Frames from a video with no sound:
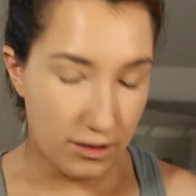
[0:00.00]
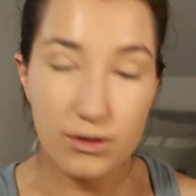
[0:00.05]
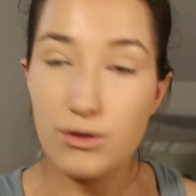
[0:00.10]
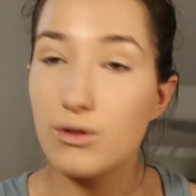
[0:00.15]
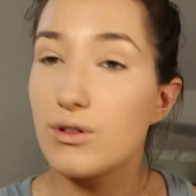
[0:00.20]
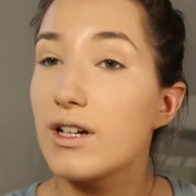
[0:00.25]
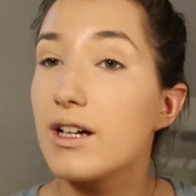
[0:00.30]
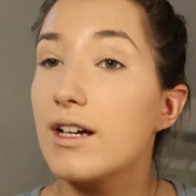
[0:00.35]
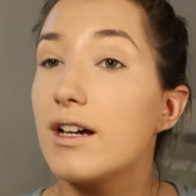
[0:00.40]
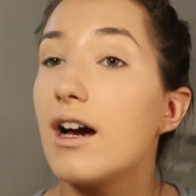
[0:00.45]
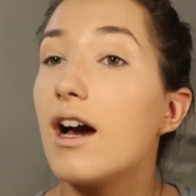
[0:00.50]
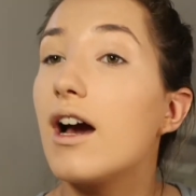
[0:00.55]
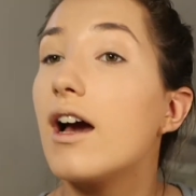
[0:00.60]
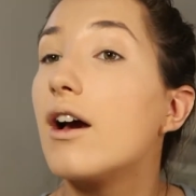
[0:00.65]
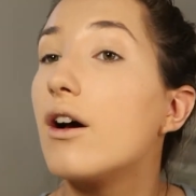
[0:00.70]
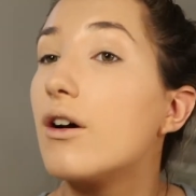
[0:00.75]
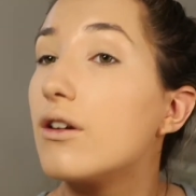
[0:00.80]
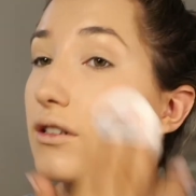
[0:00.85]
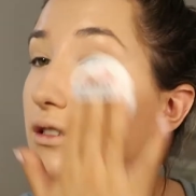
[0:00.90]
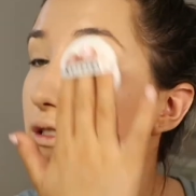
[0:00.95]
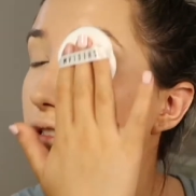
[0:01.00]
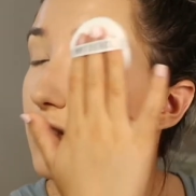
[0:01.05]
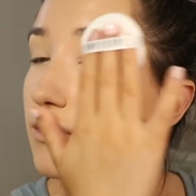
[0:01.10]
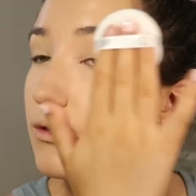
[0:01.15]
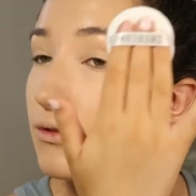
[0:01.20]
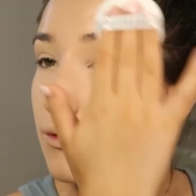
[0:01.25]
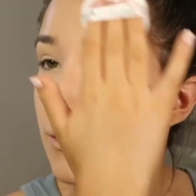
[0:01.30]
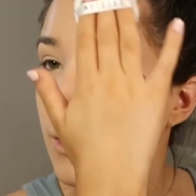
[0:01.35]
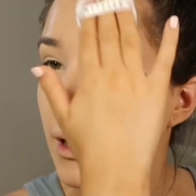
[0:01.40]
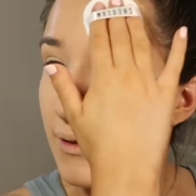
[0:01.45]
Okay, I honestly
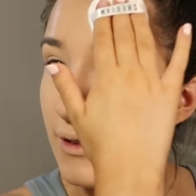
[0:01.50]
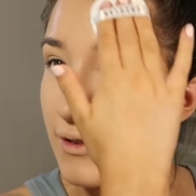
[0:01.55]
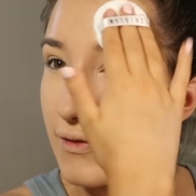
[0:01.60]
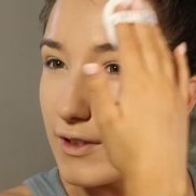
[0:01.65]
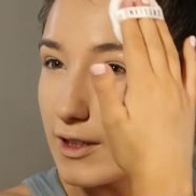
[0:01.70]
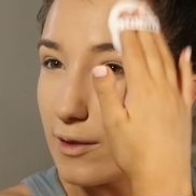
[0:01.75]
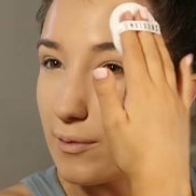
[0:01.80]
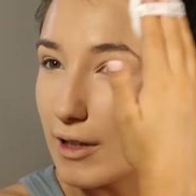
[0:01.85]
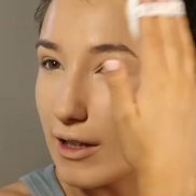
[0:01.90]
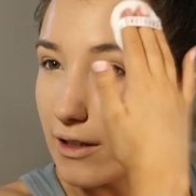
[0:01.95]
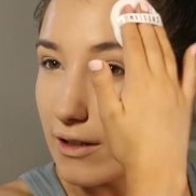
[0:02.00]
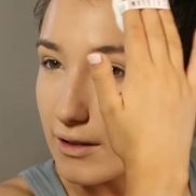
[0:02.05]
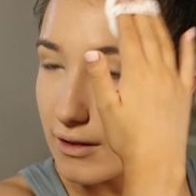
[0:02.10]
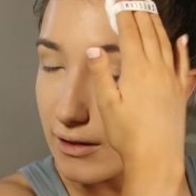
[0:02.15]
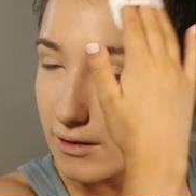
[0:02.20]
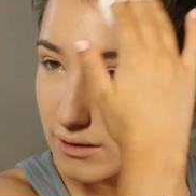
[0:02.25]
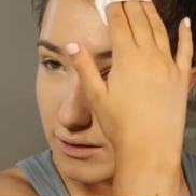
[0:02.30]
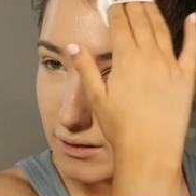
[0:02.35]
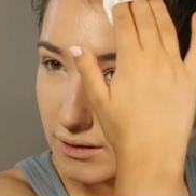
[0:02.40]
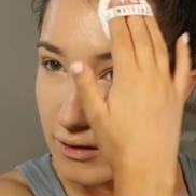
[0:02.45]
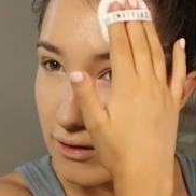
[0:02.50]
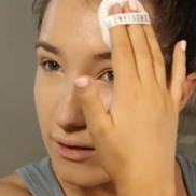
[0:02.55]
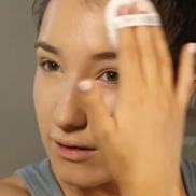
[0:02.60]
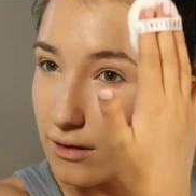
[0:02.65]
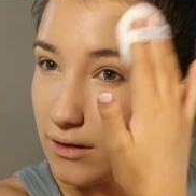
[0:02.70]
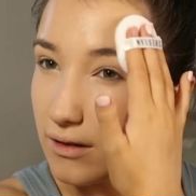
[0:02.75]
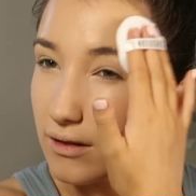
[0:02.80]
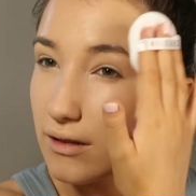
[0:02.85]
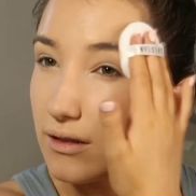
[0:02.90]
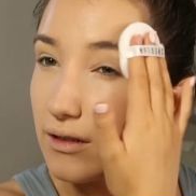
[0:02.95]
don't know how I feel about this.
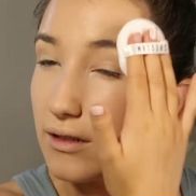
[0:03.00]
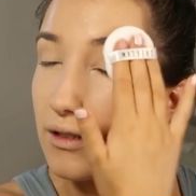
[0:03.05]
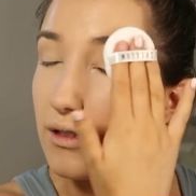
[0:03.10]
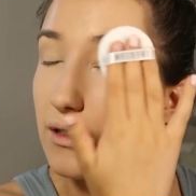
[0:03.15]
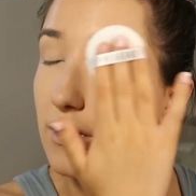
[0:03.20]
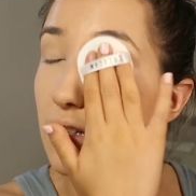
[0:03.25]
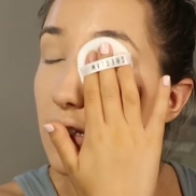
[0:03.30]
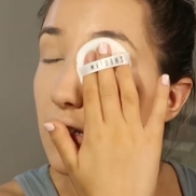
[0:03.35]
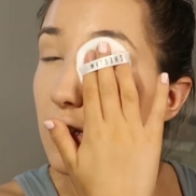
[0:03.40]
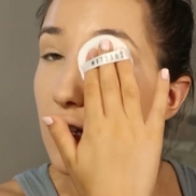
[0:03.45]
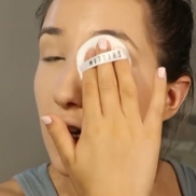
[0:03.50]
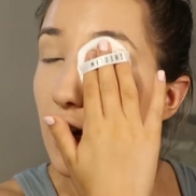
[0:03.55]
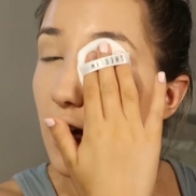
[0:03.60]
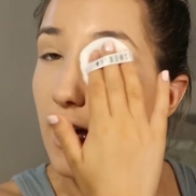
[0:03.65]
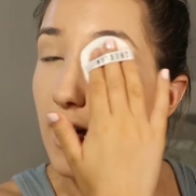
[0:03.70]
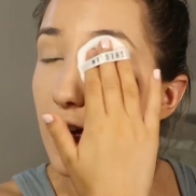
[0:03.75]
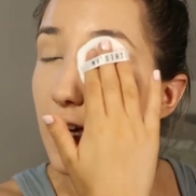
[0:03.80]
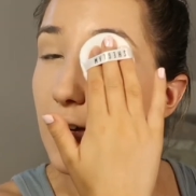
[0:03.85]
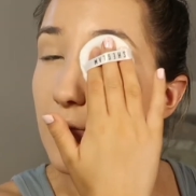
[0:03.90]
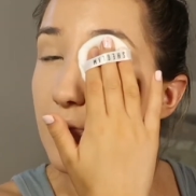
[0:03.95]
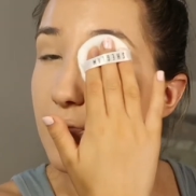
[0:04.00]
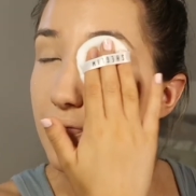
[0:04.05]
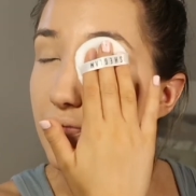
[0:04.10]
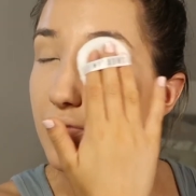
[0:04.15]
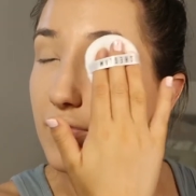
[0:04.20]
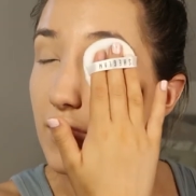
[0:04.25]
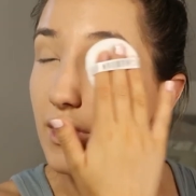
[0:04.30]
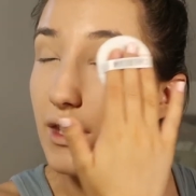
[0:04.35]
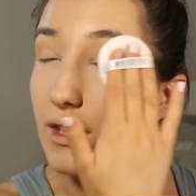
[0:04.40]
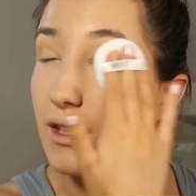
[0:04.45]
I
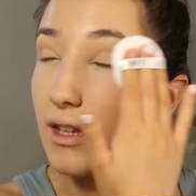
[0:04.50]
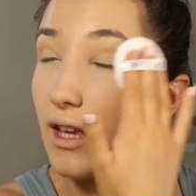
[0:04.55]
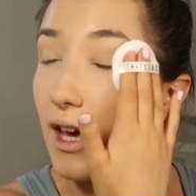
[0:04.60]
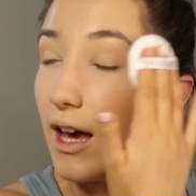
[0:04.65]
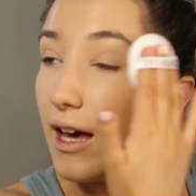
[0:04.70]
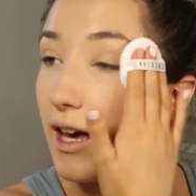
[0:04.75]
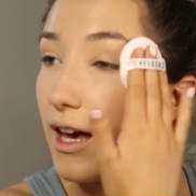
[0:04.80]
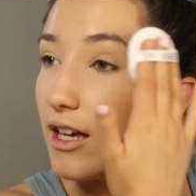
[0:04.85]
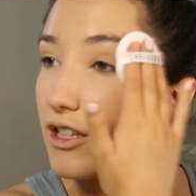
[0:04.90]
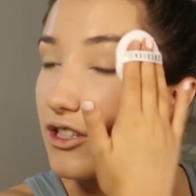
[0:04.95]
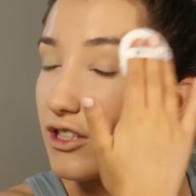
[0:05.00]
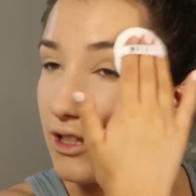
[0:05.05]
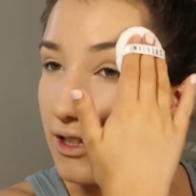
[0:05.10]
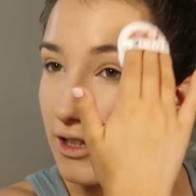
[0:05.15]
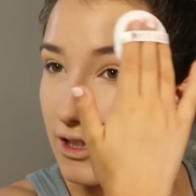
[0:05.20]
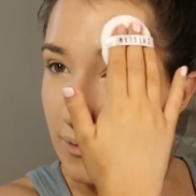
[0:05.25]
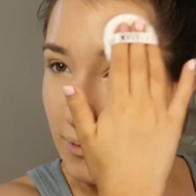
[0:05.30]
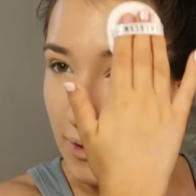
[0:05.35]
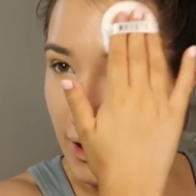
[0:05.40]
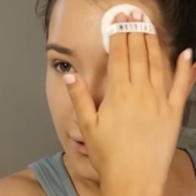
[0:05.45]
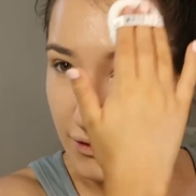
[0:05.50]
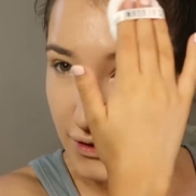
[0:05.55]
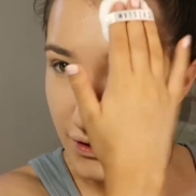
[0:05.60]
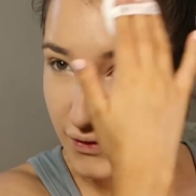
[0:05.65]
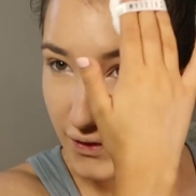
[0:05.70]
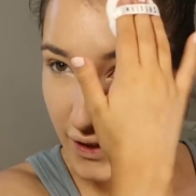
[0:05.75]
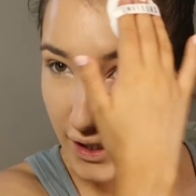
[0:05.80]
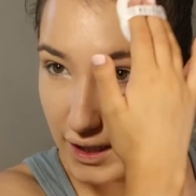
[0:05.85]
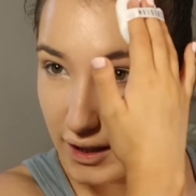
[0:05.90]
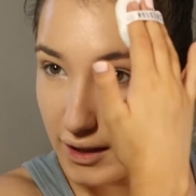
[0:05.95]
actually think the powder's
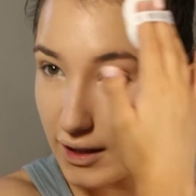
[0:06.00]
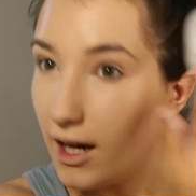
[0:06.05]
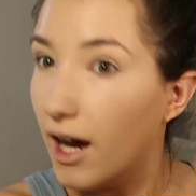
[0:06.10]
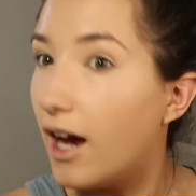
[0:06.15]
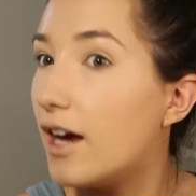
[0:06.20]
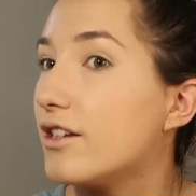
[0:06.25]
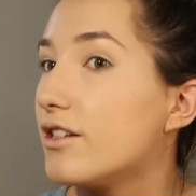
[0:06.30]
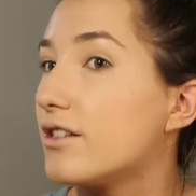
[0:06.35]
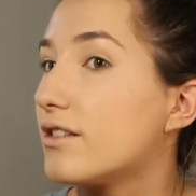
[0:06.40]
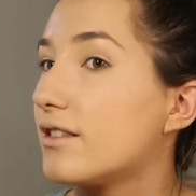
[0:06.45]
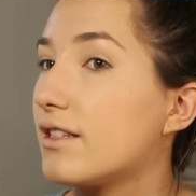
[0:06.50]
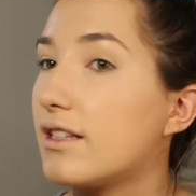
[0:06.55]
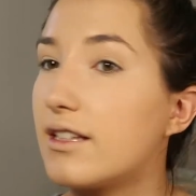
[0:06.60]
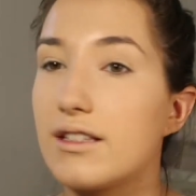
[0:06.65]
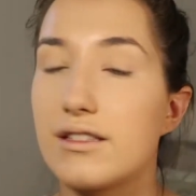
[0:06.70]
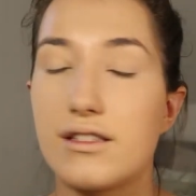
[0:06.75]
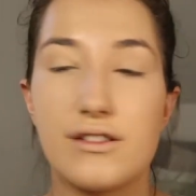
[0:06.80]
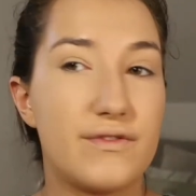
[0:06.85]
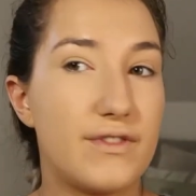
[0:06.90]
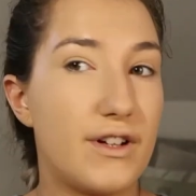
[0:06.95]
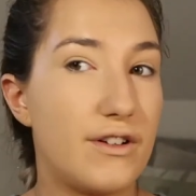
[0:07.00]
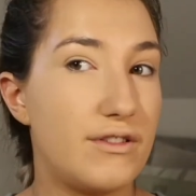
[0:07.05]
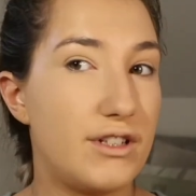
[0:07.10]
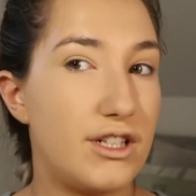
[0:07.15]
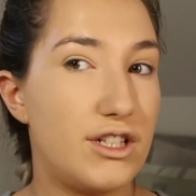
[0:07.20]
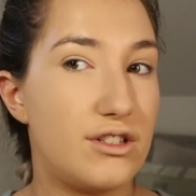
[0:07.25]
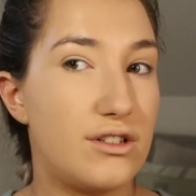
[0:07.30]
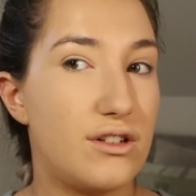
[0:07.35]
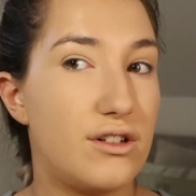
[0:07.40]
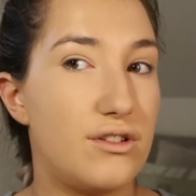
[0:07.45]
fine. I just think it's the
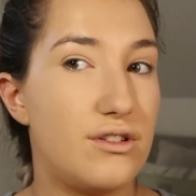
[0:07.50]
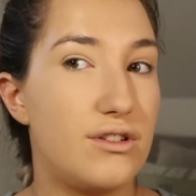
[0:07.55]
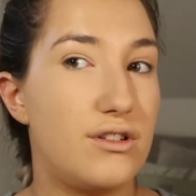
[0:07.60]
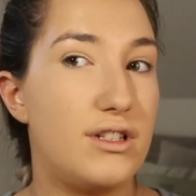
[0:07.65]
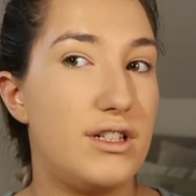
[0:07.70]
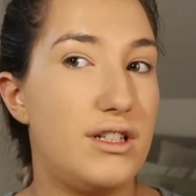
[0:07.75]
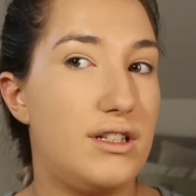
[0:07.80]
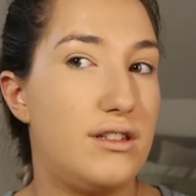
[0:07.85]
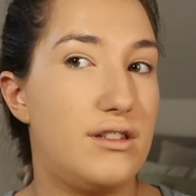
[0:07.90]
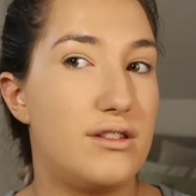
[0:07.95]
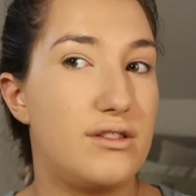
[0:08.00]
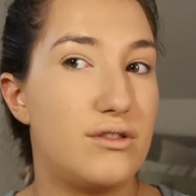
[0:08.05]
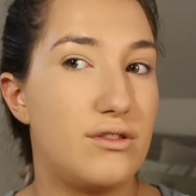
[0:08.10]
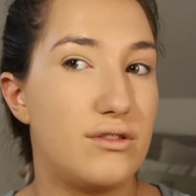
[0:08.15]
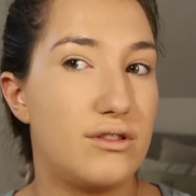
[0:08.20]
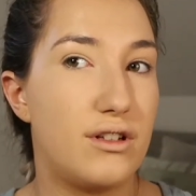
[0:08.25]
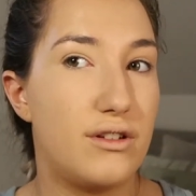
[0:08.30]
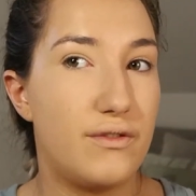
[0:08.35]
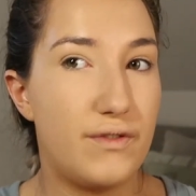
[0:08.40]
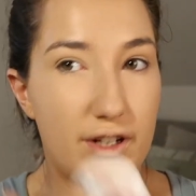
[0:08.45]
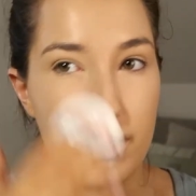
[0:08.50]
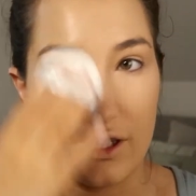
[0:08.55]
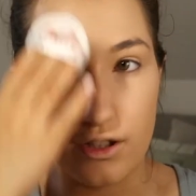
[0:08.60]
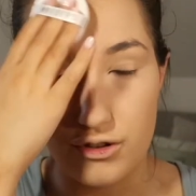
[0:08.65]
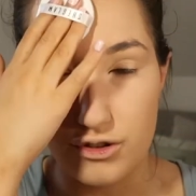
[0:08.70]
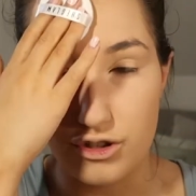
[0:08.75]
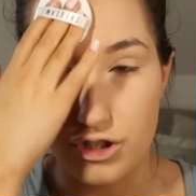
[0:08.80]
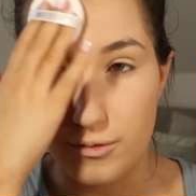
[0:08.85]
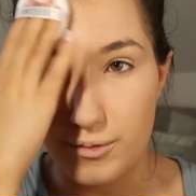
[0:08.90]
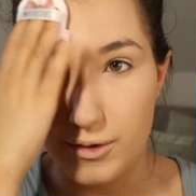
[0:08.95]
foundation underneath. It's not done a very
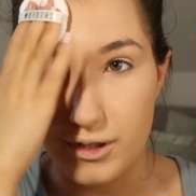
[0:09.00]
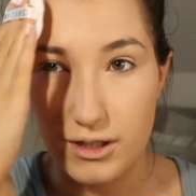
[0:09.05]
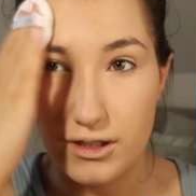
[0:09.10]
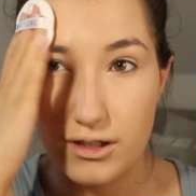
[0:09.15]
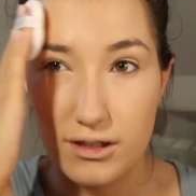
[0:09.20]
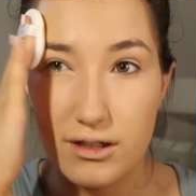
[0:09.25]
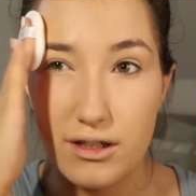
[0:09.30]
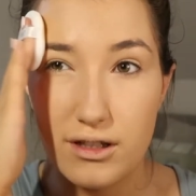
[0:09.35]
good job at